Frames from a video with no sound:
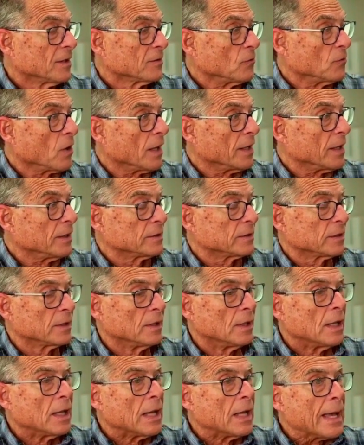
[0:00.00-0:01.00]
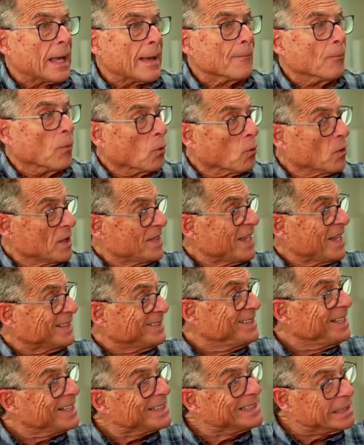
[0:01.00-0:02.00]
Right. But when they
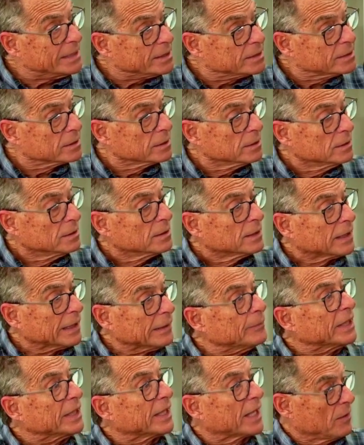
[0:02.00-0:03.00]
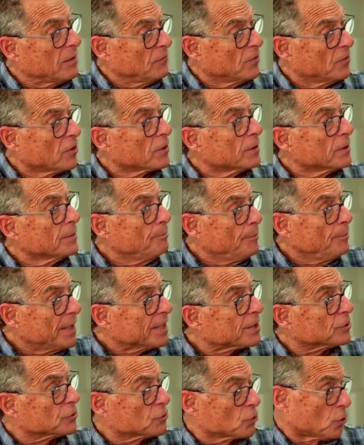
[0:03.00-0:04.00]
didn't, he became very
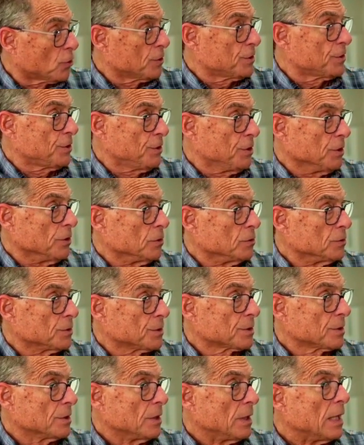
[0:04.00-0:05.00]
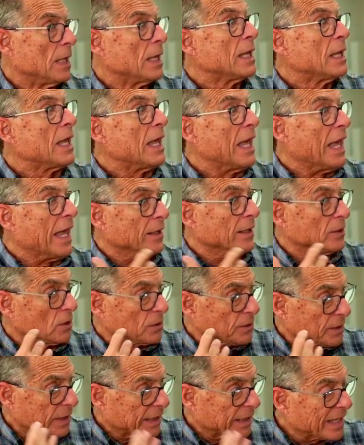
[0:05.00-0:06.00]
bitter towards Jews. And
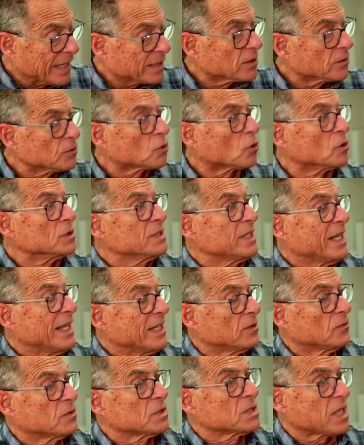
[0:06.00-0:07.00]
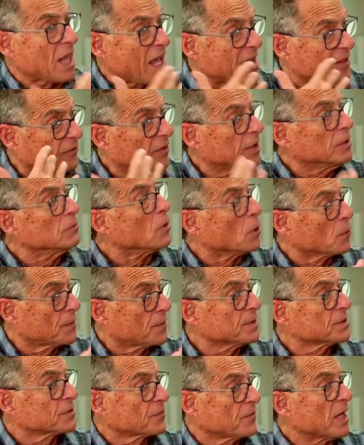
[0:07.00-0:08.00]
towards the end of his life, he wrote
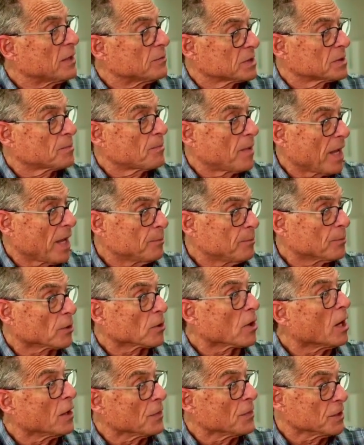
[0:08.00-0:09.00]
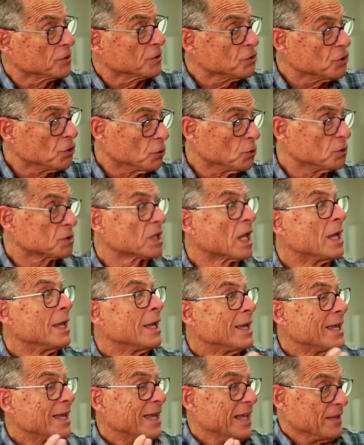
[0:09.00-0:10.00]
this famous paper on the Jews
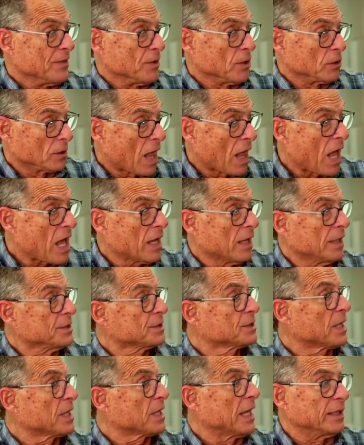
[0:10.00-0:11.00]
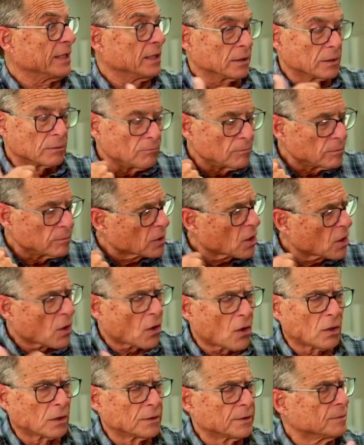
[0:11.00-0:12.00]
and their lies, and he
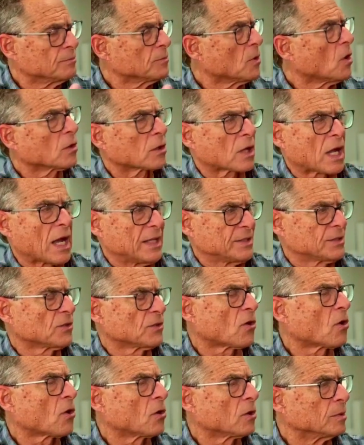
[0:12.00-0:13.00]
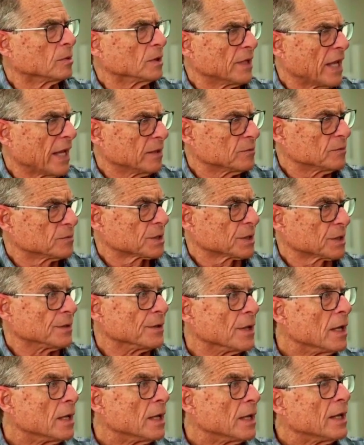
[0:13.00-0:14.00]
called them all kinds of horrible names and
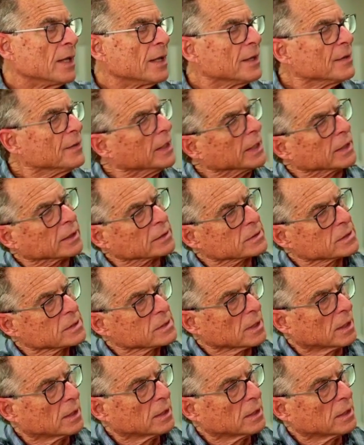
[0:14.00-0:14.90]
things.